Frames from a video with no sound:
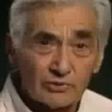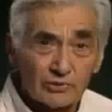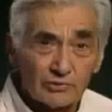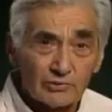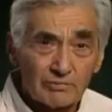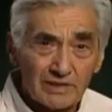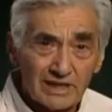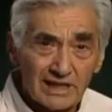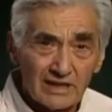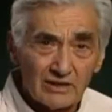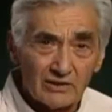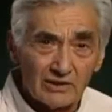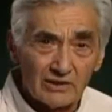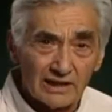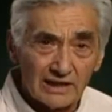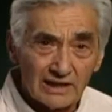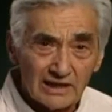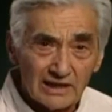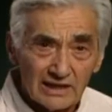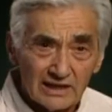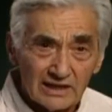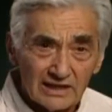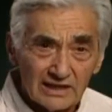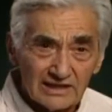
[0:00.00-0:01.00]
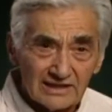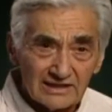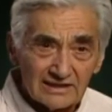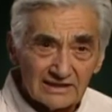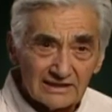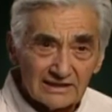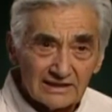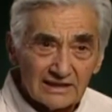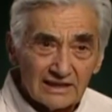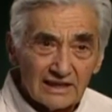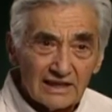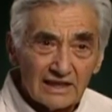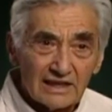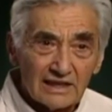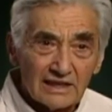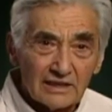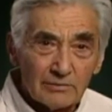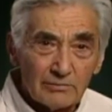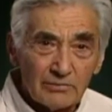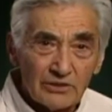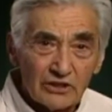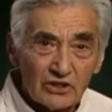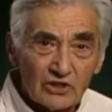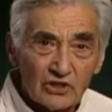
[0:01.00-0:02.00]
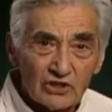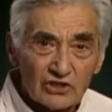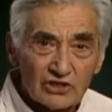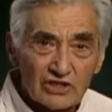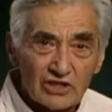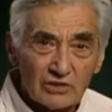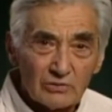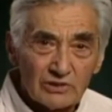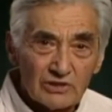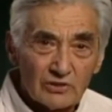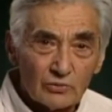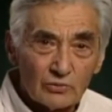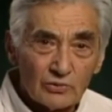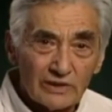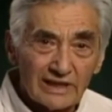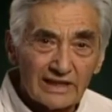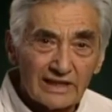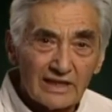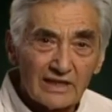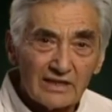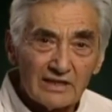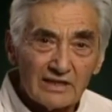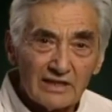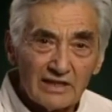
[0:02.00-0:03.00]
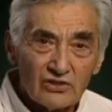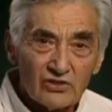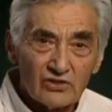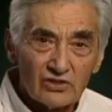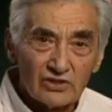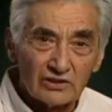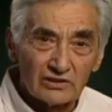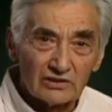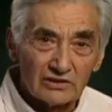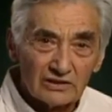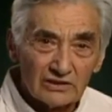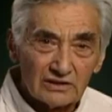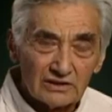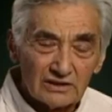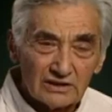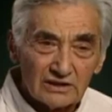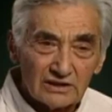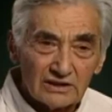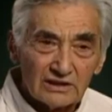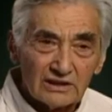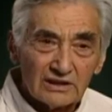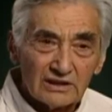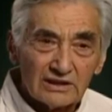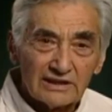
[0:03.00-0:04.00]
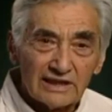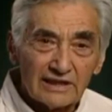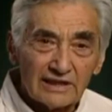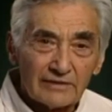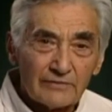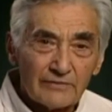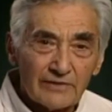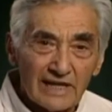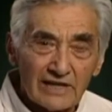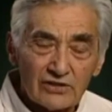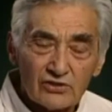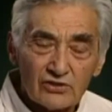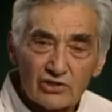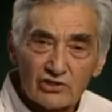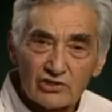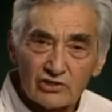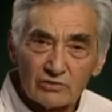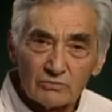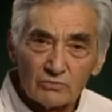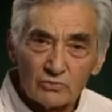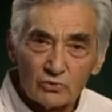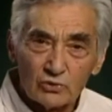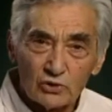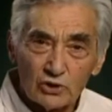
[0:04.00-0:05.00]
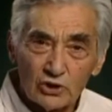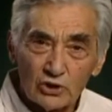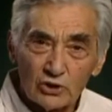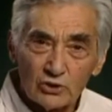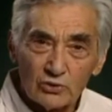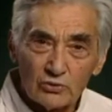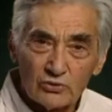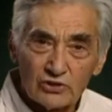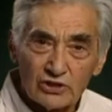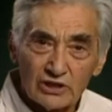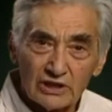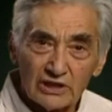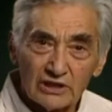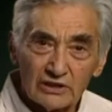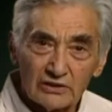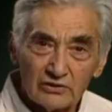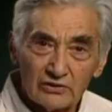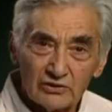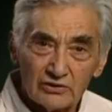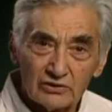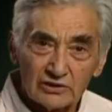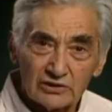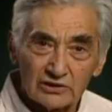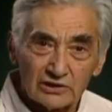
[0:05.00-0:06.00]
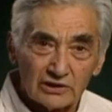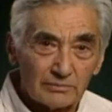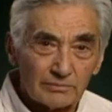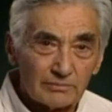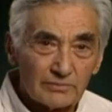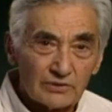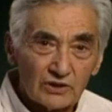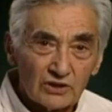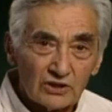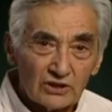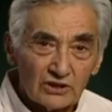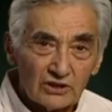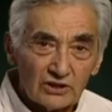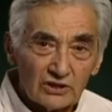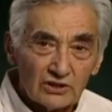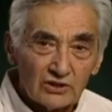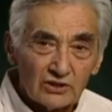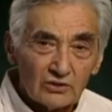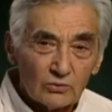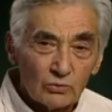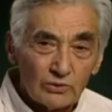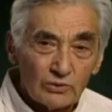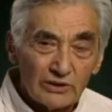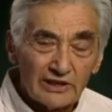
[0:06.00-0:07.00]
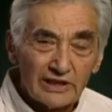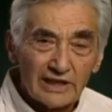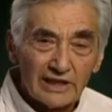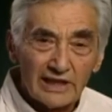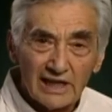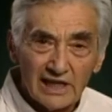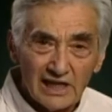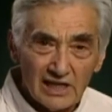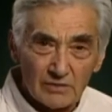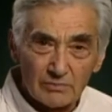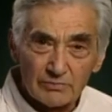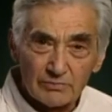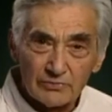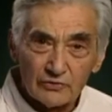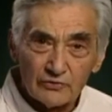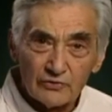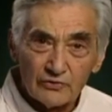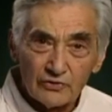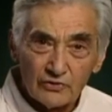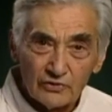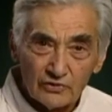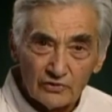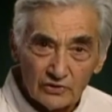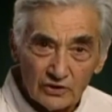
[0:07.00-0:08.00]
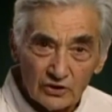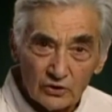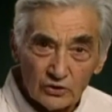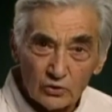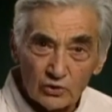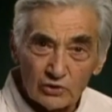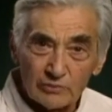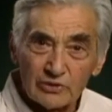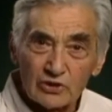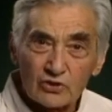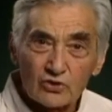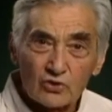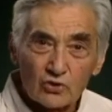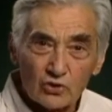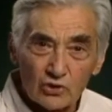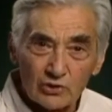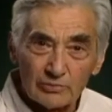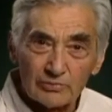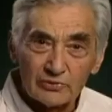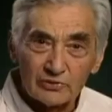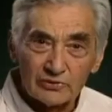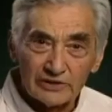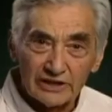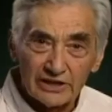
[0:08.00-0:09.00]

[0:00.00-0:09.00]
corporate power uh, because there was a recognition that fascism rose in Europe with the help of enormous